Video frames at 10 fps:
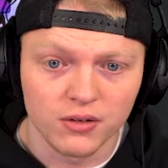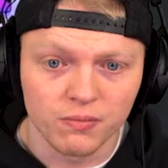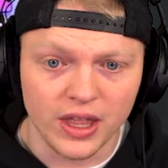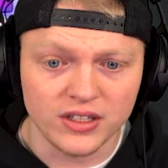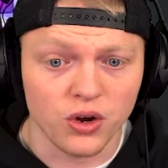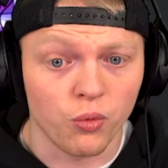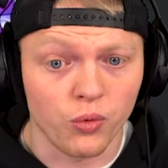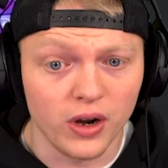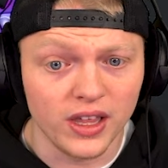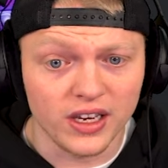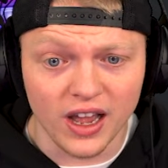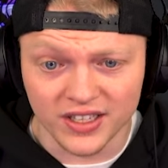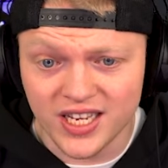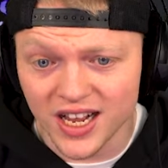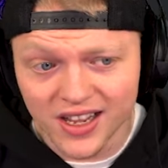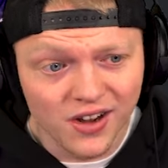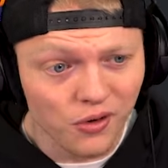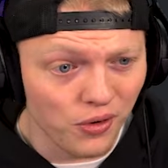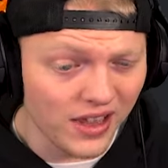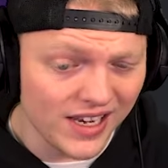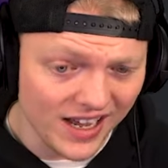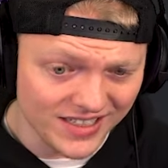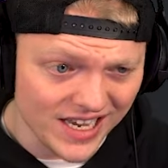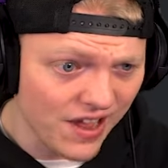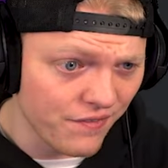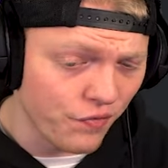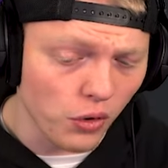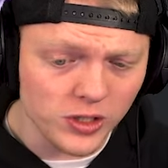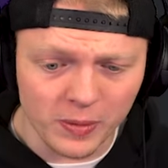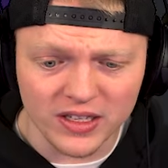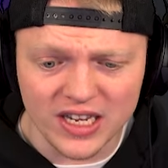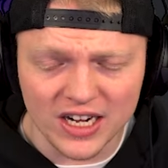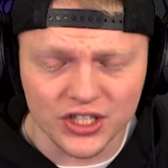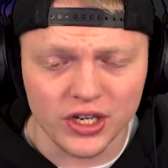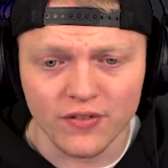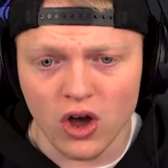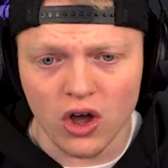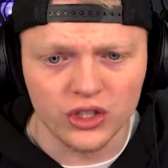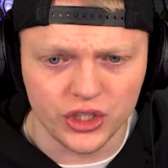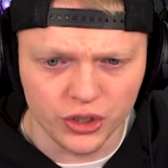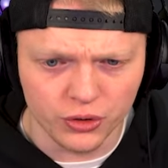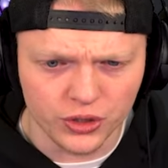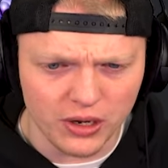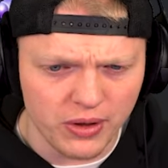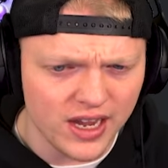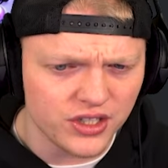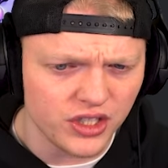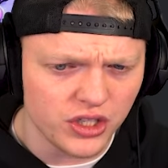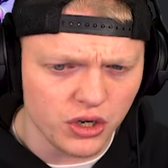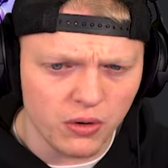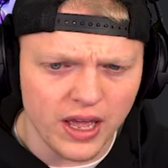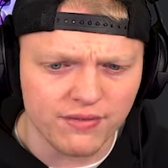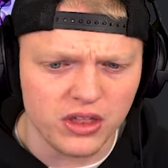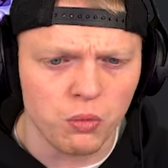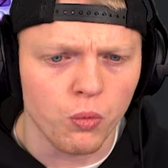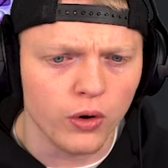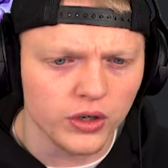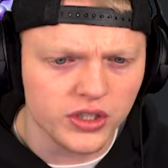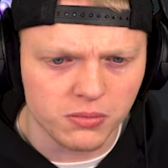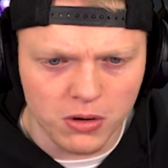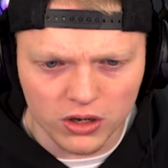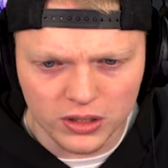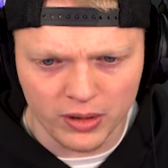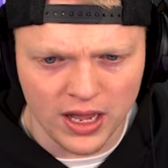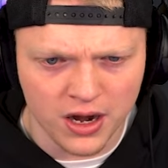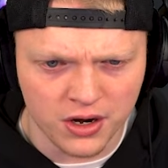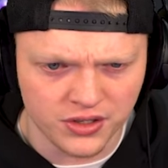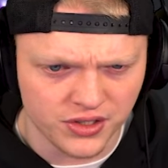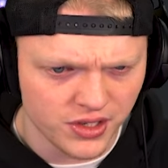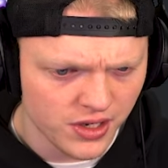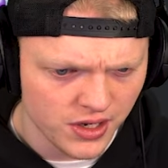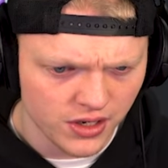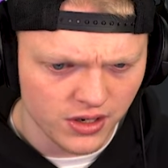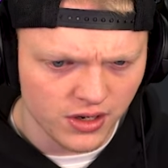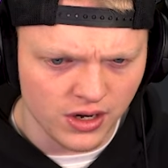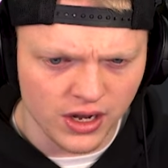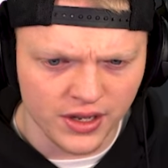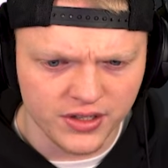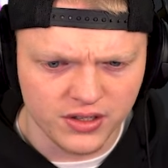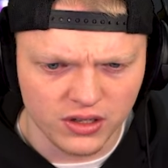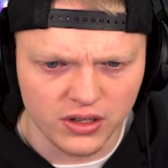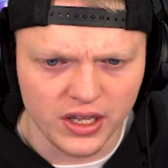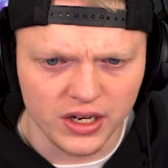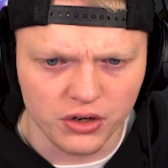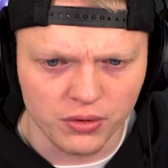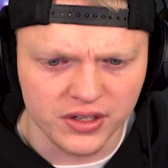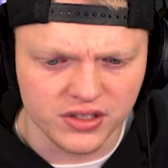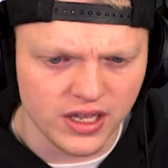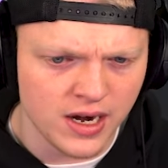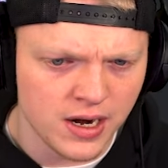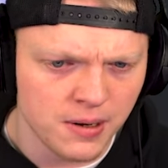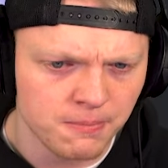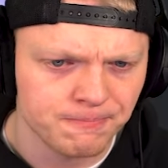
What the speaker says: That's a really nice hit. Four spins actually have all juice, and we actually don't have the worst multipliers. Nice, a little increase there.